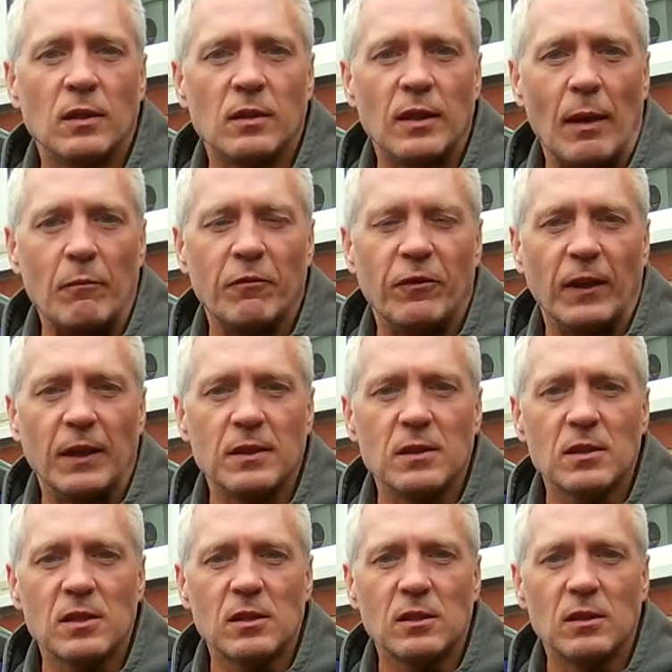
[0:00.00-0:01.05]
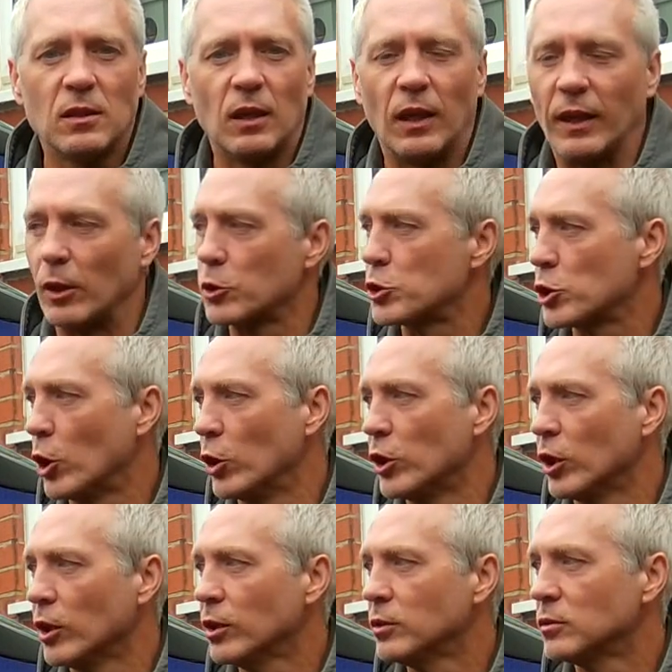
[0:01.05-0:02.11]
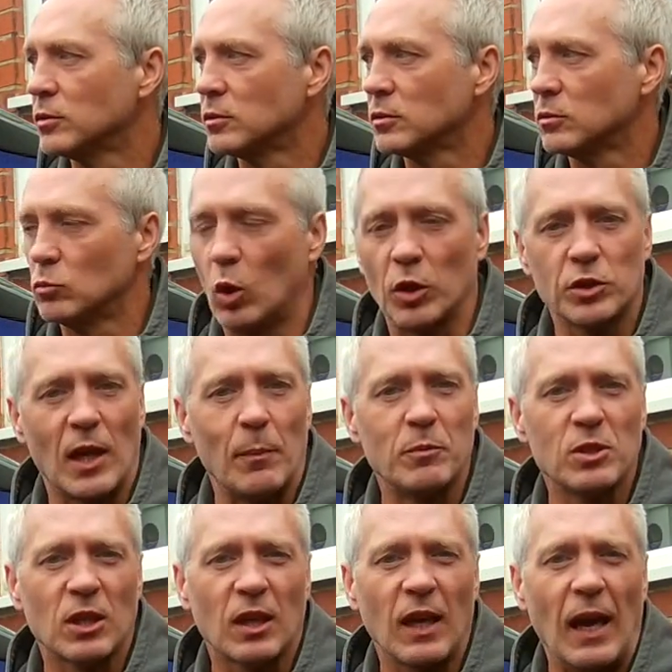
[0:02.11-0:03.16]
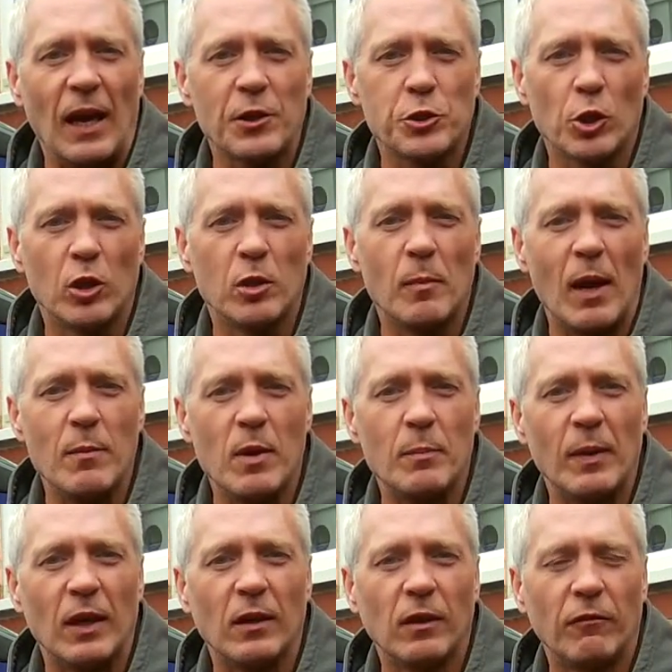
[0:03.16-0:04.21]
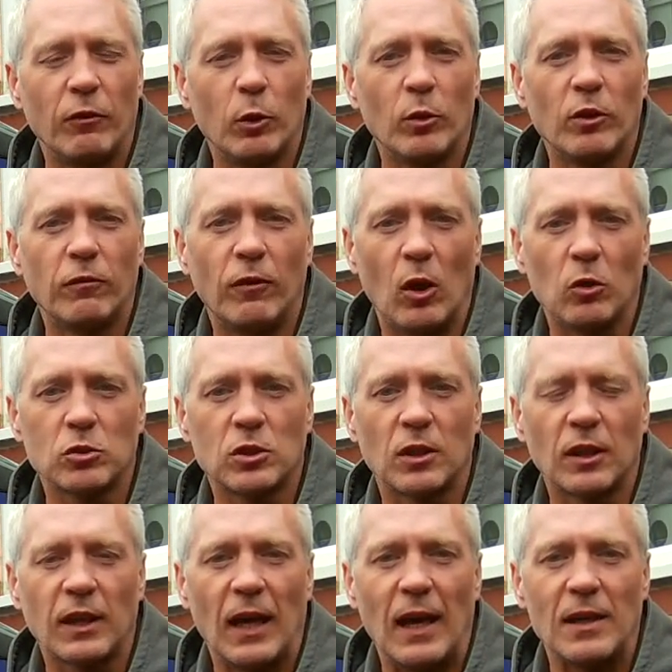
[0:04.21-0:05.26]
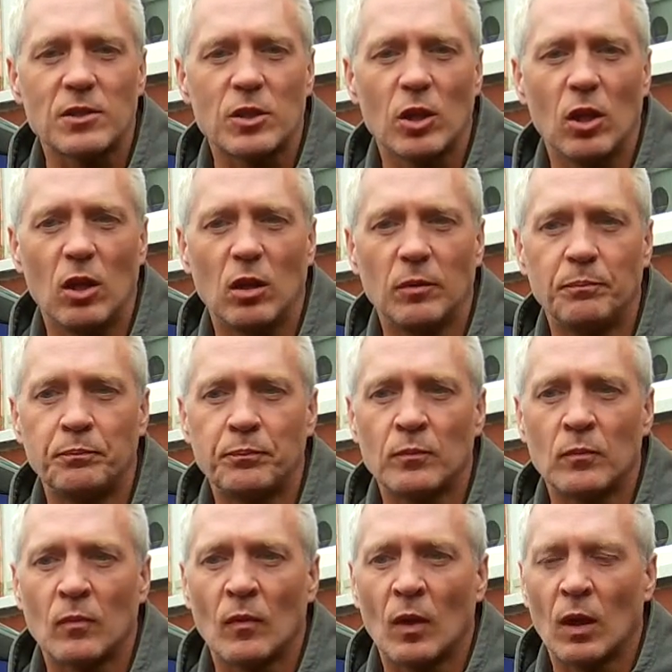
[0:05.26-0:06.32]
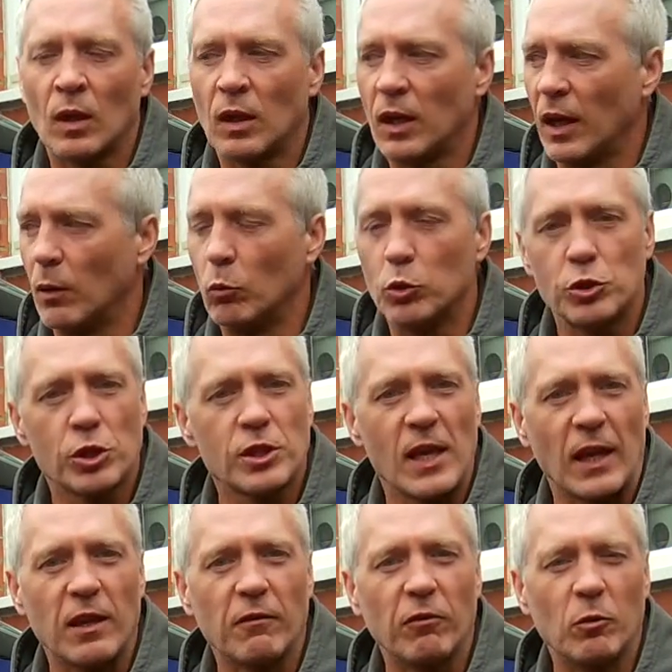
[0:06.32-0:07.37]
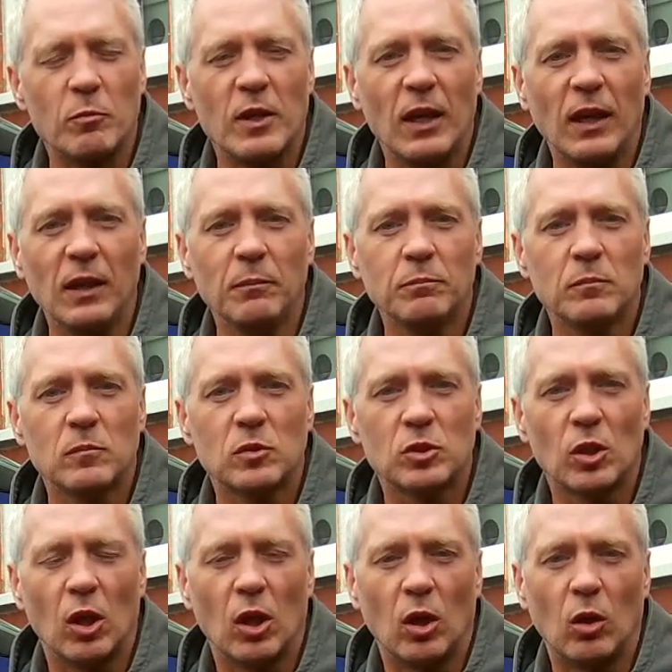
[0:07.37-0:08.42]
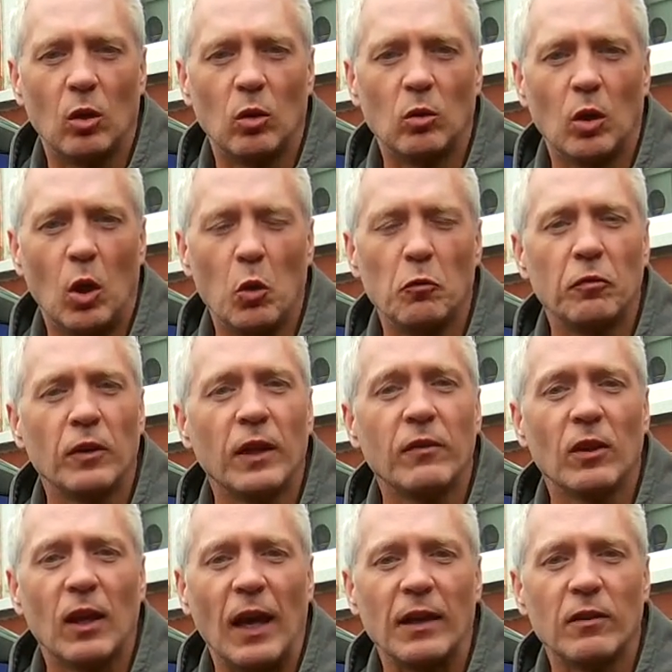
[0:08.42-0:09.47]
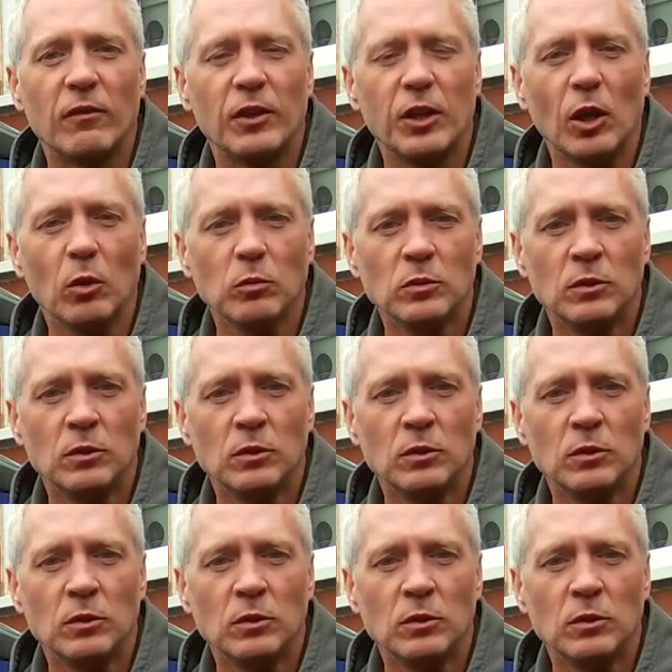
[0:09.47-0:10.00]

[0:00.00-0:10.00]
them things, and I'll show you what's happened to the car, show you maybe a few of the faults that the car's got, and we'll just take it from there. So hopefully if you like the video,